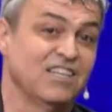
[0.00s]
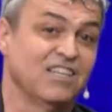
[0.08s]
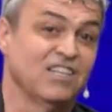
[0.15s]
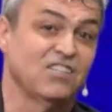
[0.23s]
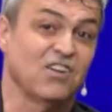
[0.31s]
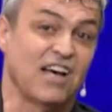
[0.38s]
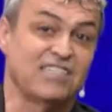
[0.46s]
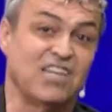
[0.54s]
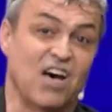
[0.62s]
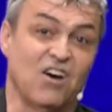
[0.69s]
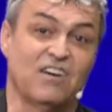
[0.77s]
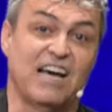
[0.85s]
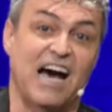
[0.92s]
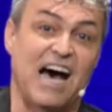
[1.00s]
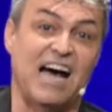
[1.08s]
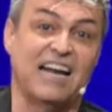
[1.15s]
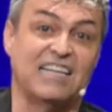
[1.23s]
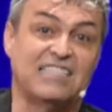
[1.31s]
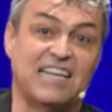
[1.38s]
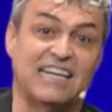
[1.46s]
So I told God, I
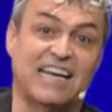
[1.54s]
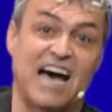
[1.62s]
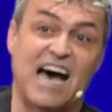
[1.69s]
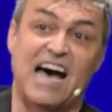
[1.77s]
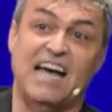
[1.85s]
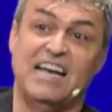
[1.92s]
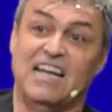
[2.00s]
said, God,